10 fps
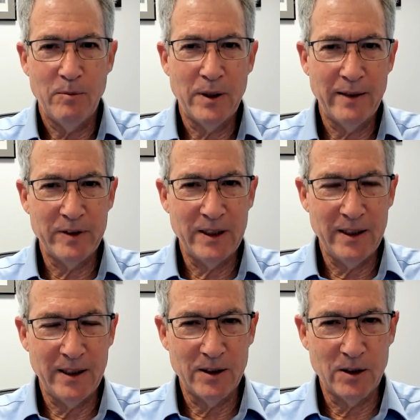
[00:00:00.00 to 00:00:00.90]

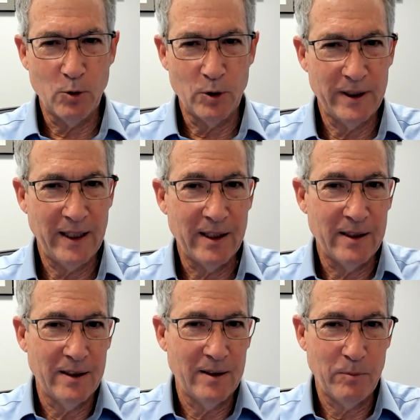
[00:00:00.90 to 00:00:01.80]
Privacy is, or
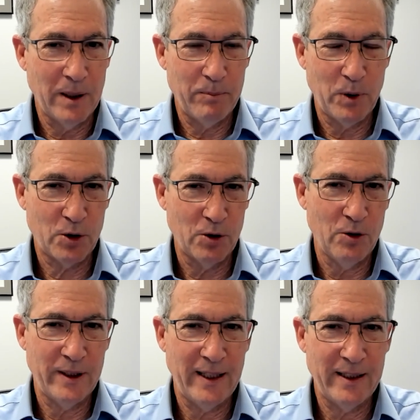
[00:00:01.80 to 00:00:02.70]
data,
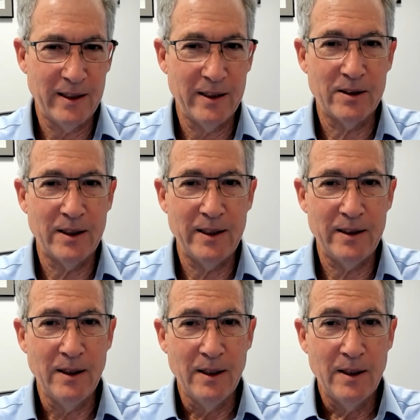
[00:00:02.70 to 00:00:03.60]
personal data is
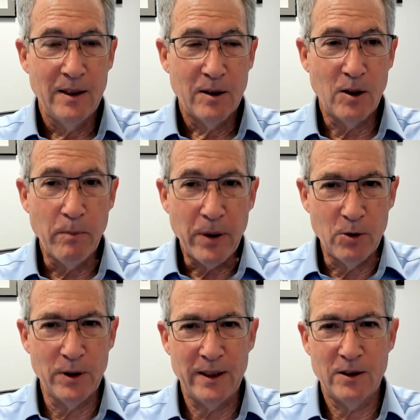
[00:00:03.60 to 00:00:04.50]
a
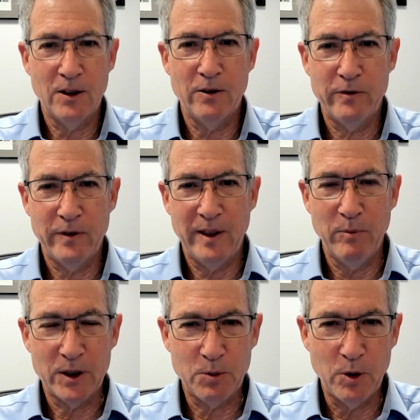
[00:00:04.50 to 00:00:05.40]
component of a
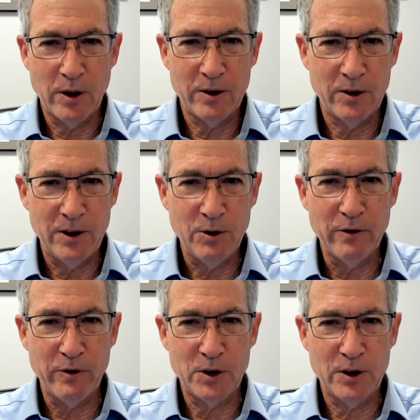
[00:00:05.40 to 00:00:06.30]
much broader
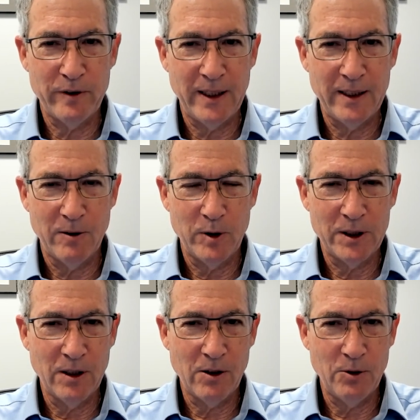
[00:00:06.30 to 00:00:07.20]
universe of data,
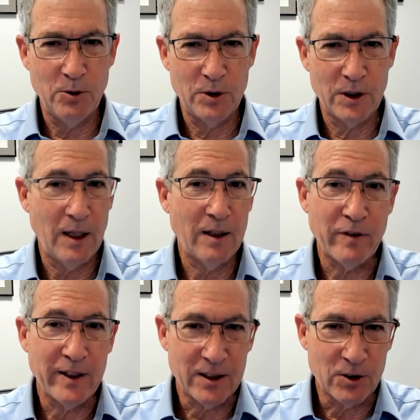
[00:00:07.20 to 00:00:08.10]
which includes
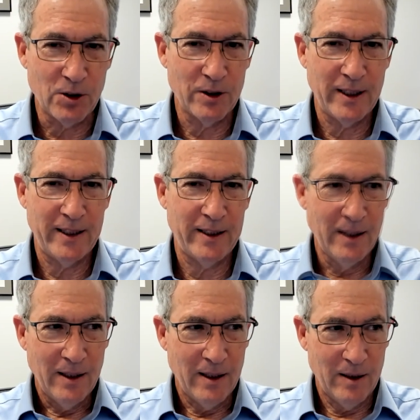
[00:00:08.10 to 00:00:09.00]
confidential
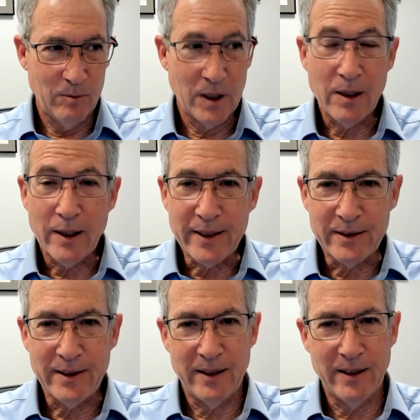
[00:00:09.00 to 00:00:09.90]
data and client
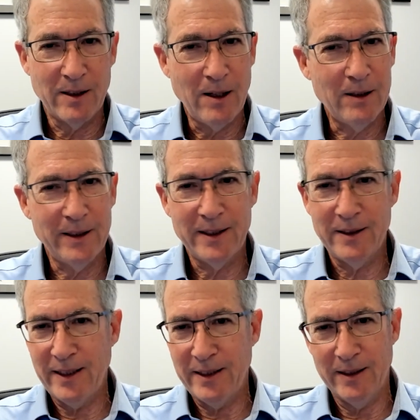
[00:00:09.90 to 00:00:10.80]
data, colleague
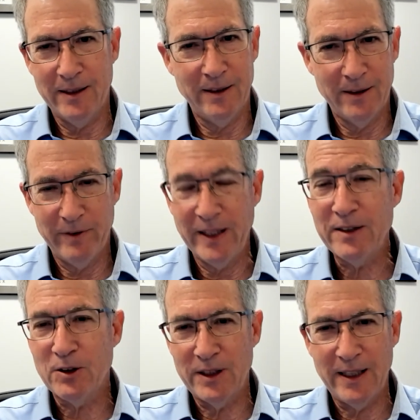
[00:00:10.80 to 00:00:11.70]
data,
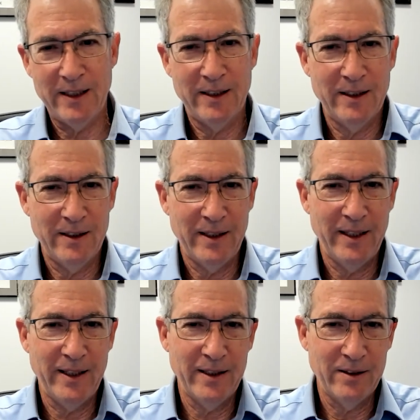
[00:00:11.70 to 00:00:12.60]
vendor data,
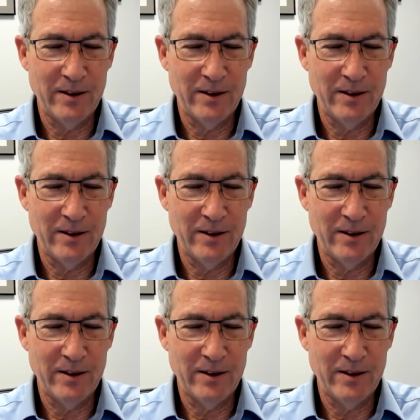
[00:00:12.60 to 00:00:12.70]
and